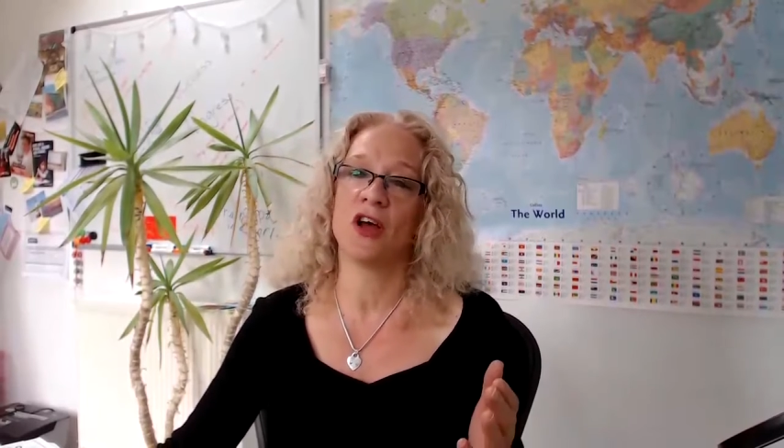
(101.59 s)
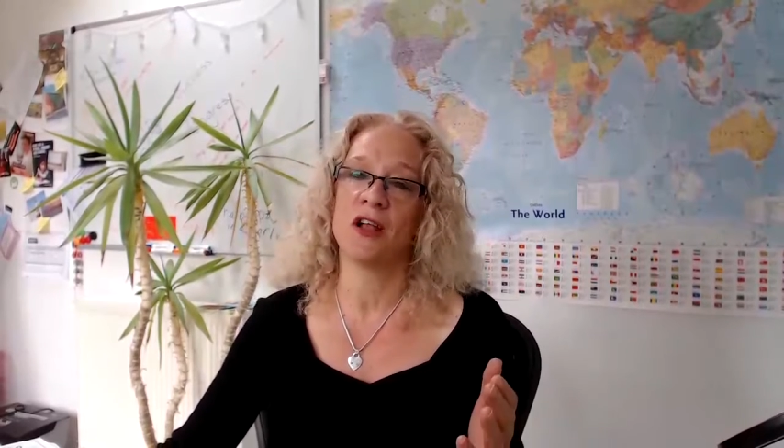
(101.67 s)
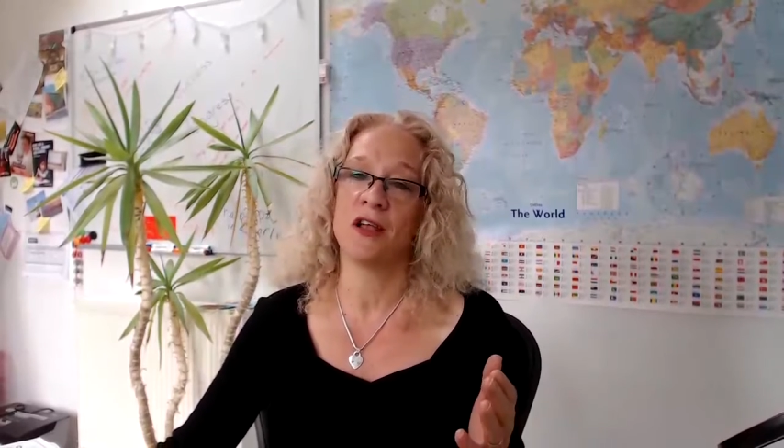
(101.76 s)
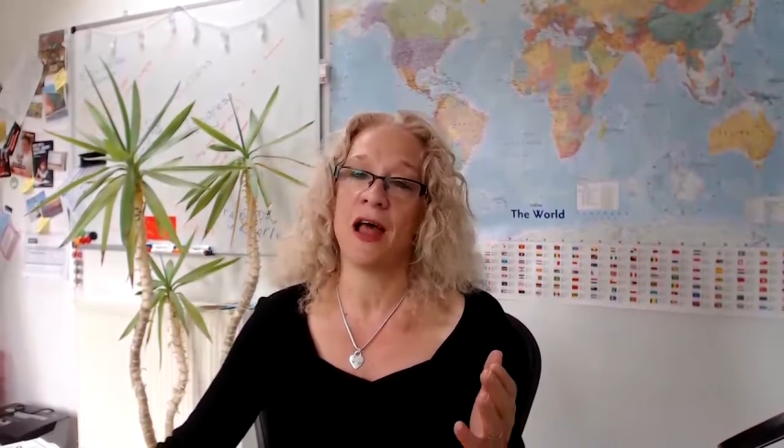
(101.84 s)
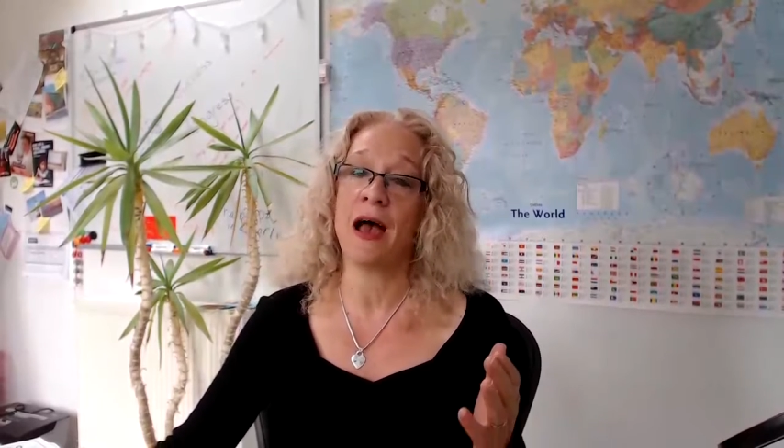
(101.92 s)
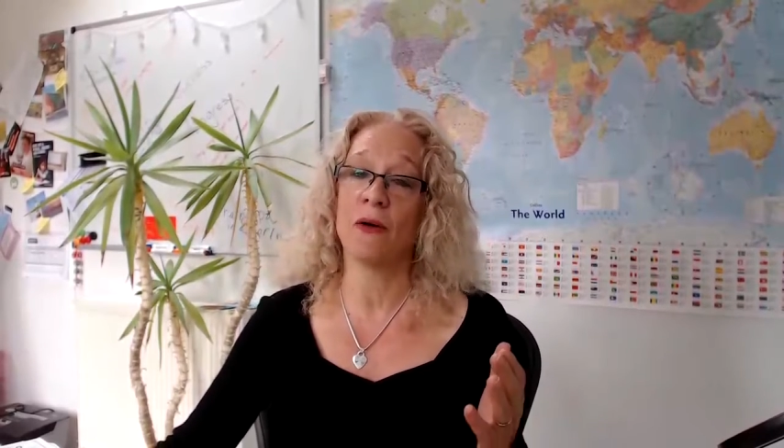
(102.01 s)

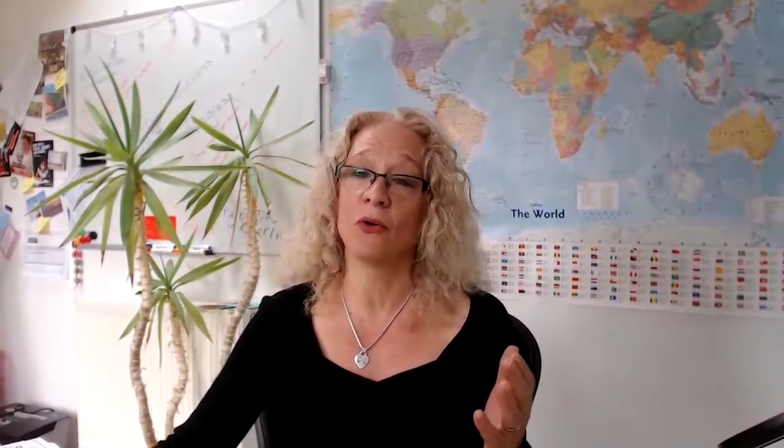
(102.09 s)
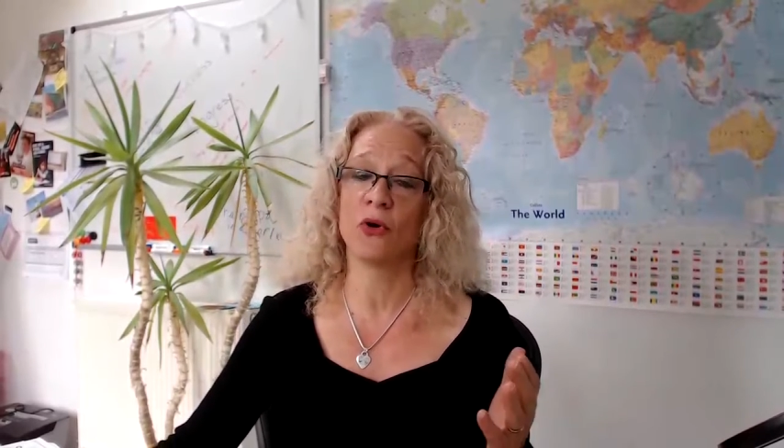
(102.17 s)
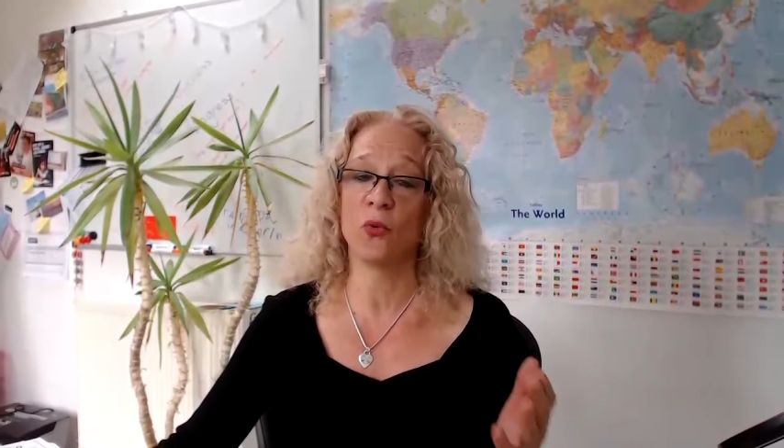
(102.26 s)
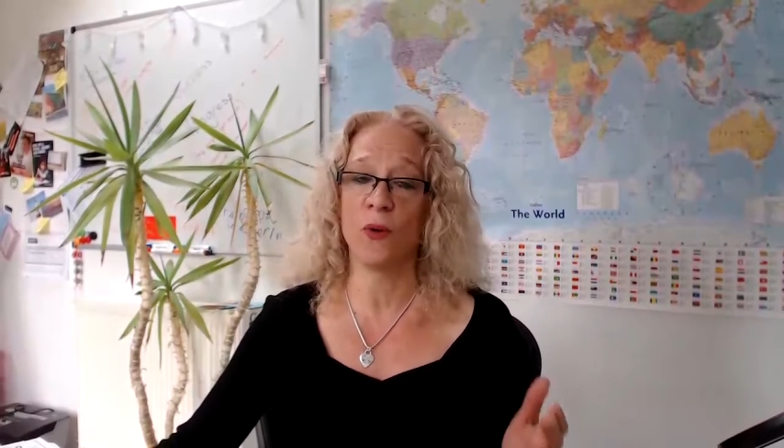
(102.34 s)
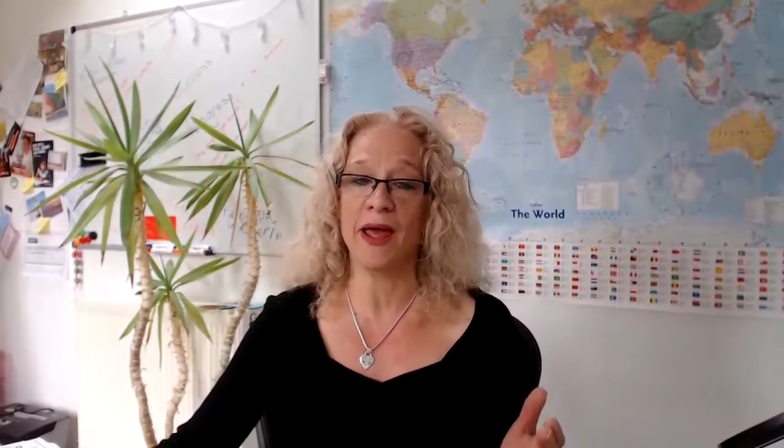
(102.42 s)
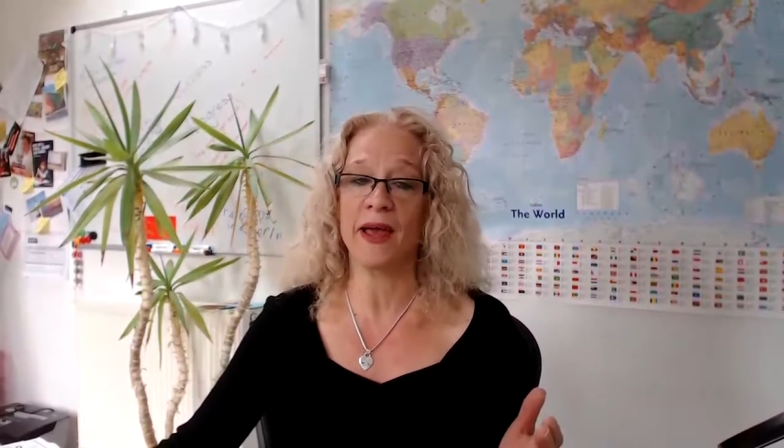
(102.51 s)
and how
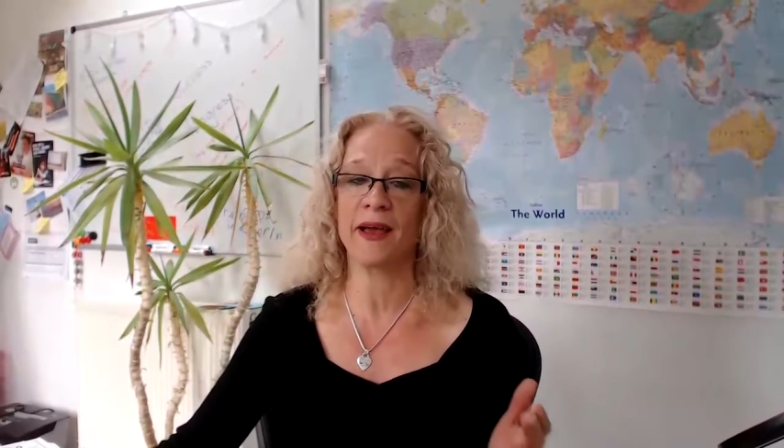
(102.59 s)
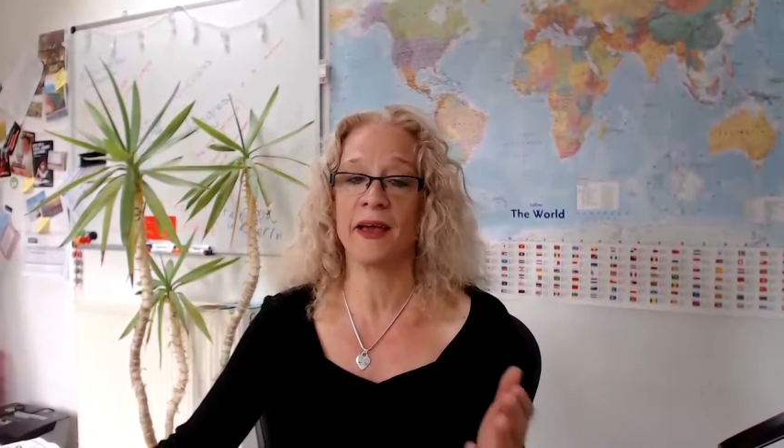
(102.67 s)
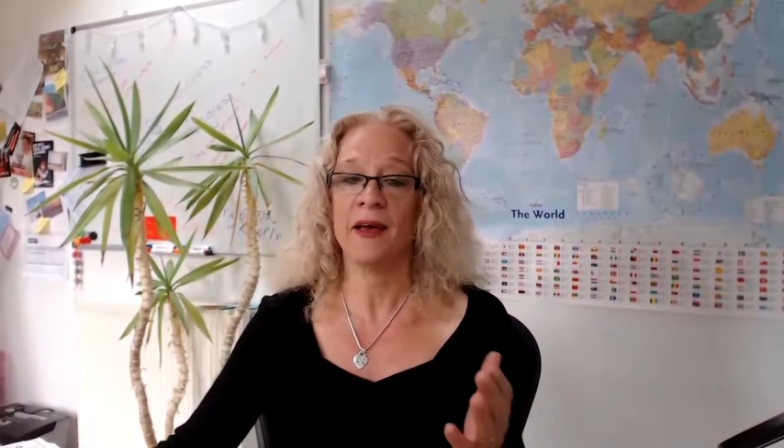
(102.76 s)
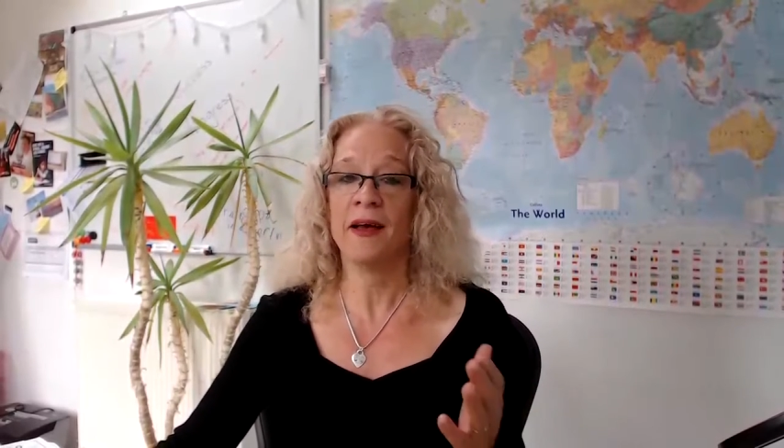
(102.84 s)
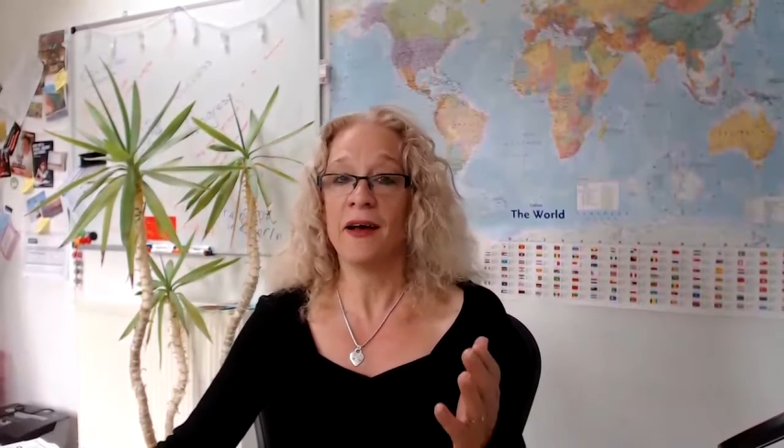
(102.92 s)
quick